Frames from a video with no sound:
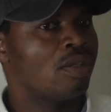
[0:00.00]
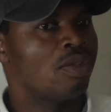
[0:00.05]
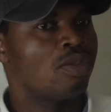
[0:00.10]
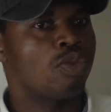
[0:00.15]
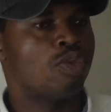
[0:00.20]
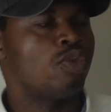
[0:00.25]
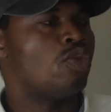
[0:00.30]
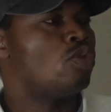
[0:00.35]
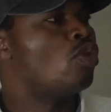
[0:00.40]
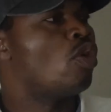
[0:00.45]

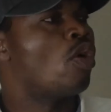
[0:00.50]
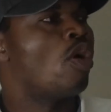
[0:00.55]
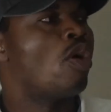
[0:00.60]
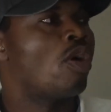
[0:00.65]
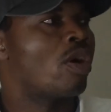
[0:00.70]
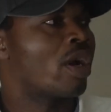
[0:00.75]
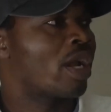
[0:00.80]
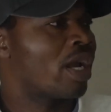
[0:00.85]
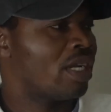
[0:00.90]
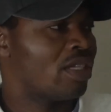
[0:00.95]
to do
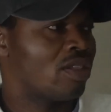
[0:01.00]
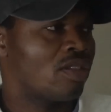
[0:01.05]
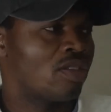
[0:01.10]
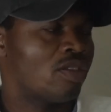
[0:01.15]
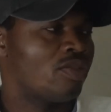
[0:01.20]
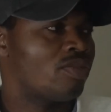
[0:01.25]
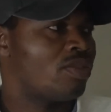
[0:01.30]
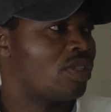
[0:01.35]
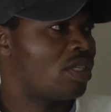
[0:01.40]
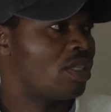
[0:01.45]
all kinds
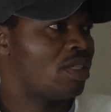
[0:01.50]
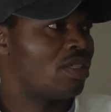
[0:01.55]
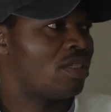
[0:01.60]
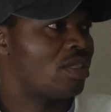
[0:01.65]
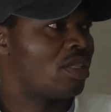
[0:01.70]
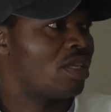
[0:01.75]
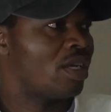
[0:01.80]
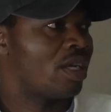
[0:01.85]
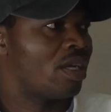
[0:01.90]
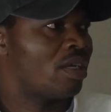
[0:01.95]
of
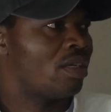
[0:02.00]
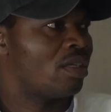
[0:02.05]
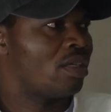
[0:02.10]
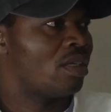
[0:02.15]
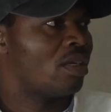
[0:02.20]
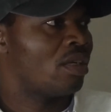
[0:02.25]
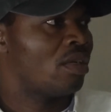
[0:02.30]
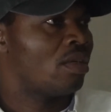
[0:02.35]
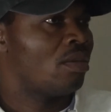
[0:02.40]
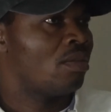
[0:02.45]
things there.
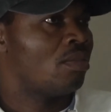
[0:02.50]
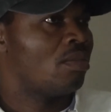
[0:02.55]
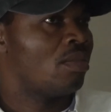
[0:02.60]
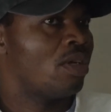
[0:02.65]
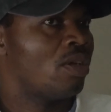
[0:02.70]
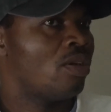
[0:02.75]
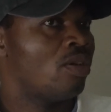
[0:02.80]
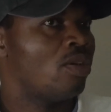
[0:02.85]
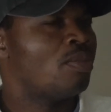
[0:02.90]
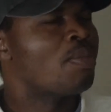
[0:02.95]

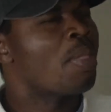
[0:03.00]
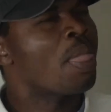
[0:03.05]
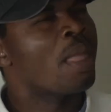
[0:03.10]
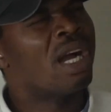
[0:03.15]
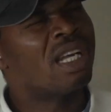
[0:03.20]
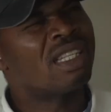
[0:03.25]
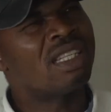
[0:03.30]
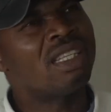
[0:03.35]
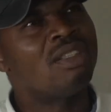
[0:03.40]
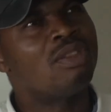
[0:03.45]

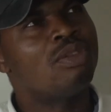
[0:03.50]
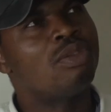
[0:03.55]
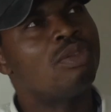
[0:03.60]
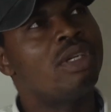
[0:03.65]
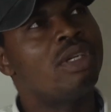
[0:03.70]
I think